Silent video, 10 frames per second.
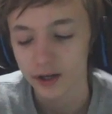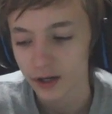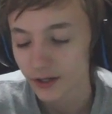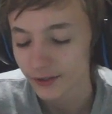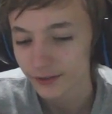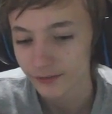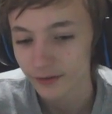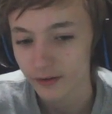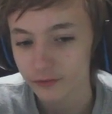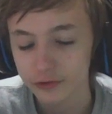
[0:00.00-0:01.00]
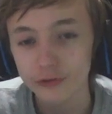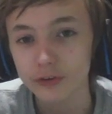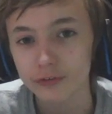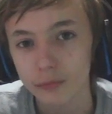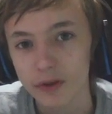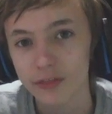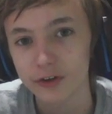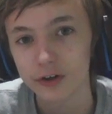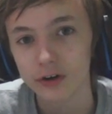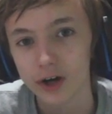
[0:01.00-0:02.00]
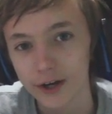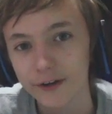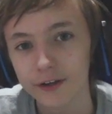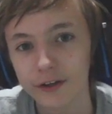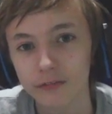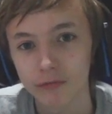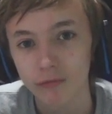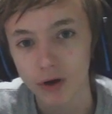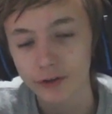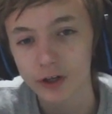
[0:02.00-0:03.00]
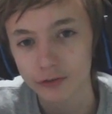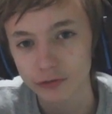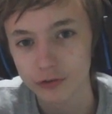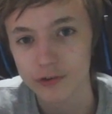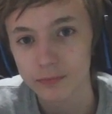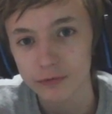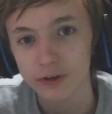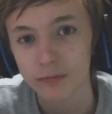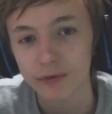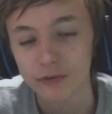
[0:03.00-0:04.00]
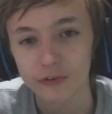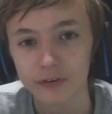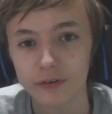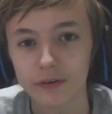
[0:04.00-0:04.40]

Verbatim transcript: I just over a month ago I hit 100 subscribers.